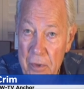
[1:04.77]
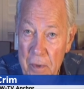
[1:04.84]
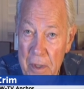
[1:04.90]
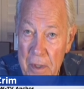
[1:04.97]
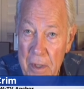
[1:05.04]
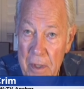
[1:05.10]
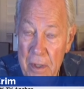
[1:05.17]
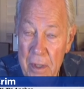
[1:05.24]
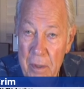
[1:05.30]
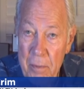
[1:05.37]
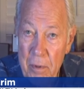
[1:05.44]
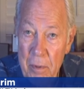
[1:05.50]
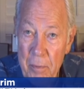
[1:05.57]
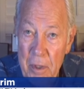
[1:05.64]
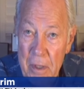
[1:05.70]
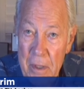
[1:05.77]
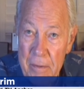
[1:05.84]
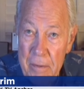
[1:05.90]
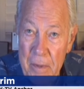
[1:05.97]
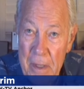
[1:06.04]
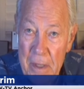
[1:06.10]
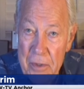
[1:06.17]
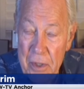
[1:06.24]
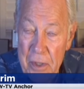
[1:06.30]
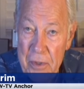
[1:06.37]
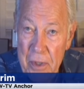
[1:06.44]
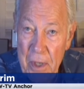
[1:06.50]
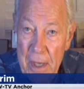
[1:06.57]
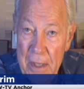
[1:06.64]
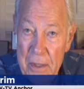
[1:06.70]
We attended the premiere as his
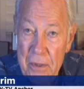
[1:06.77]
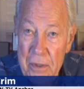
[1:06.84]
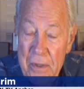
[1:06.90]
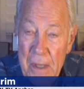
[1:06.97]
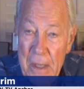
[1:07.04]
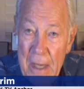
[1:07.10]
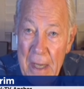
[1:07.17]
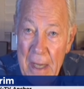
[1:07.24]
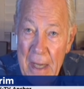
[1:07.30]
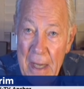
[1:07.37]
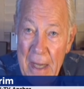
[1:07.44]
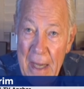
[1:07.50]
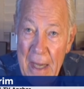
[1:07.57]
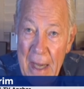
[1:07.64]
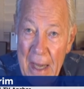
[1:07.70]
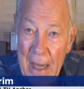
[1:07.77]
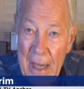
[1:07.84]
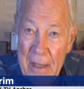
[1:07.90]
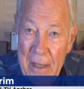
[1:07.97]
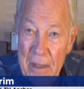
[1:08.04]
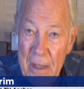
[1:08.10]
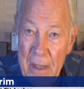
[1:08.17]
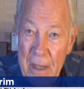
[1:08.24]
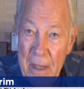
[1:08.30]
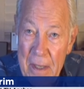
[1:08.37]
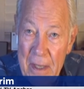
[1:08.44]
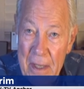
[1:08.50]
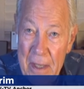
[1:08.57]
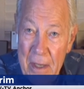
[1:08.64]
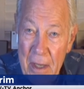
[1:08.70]
guests. And
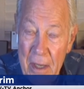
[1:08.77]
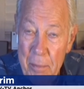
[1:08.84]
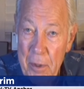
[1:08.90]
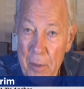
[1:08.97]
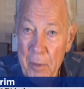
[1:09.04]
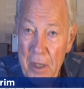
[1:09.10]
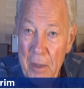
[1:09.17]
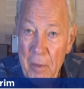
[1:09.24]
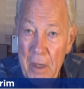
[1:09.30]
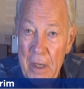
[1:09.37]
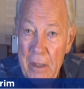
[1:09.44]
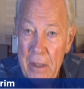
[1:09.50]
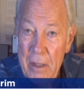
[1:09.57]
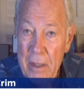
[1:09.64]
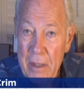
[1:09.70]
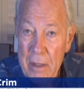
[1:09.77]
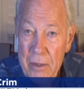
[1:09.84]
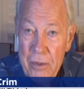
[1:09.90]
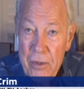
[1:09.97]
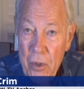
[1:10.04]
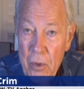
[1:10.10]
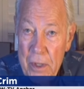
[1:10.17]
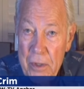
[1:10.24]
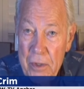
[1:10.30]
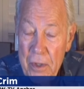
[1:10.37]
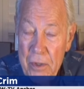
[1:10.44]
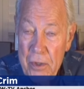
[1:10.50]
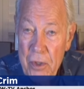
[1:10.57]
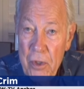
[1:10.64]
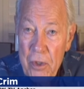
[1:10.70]
he complimented me on showing
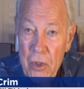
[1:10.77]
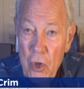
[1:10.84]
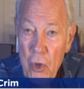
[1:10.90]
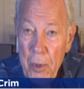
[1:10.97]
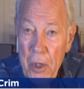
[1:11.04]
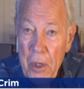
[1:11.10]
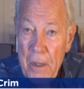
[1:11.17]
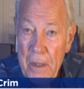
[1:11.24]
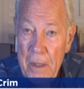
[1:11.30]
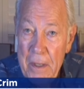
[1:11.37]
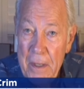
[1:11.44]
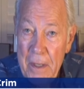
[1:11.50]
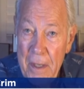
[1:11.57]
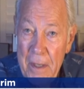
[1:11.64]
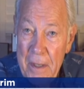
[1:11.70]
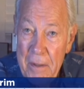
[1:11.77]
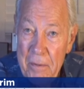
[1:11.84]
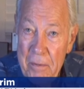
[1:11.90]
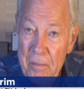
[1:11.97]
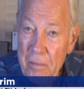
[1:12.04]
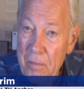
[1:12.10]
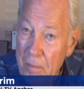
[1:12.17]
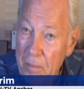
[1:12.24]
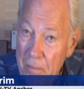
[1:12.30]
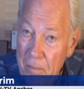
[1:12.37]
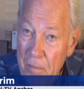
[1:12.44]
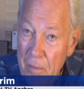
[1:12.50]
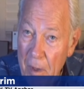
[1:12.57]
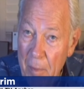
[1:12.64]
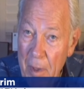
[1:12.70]
such good humor
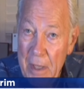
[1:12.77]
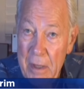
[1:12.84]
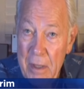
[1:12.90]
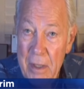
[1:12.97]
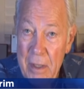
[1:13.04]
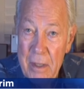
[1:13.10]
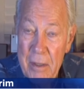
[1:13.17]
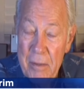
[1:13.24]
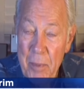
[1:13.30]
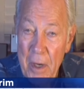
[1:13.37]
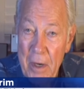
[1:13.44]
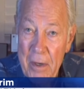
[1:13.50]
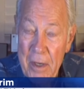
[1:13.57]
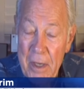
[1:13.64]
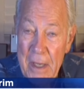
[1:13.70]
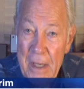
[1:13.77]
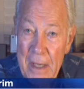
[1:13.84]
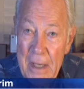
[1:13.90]
about the parody.